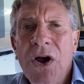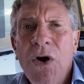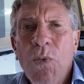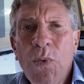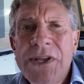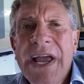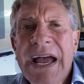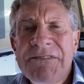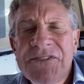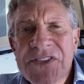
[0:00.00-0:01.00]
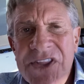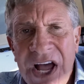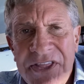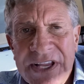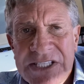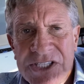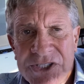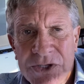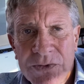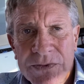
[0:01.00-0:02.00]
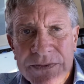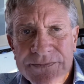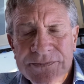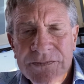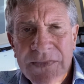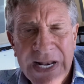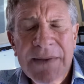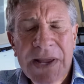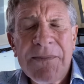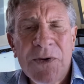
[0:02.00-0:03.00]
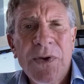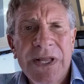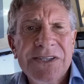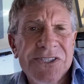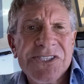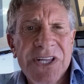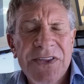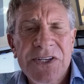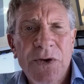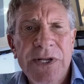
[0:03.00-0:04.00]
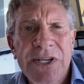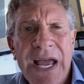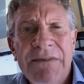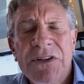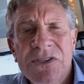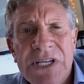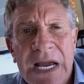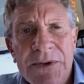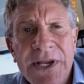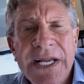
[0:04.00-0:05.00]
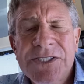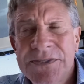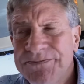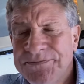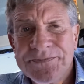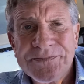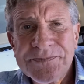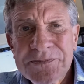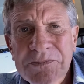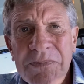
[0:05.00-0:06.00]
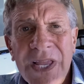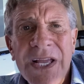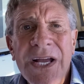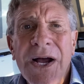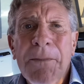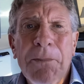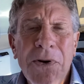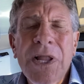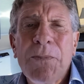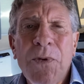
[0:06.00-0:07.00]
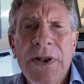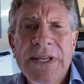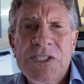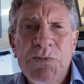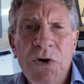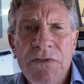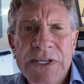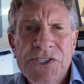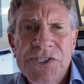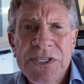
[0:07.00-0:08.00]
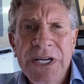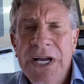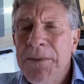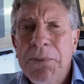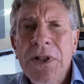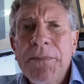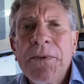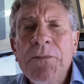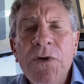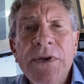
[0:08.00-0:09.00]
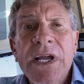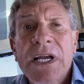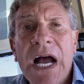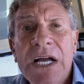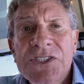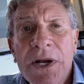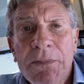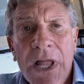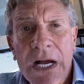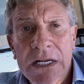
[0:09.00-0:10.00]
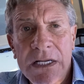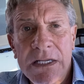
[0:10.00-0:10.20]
when you have nothing to do, and I mean really just nothing to do, and you have a little time in your hands, pull up one of these movies. Pull up the movie Casablanca.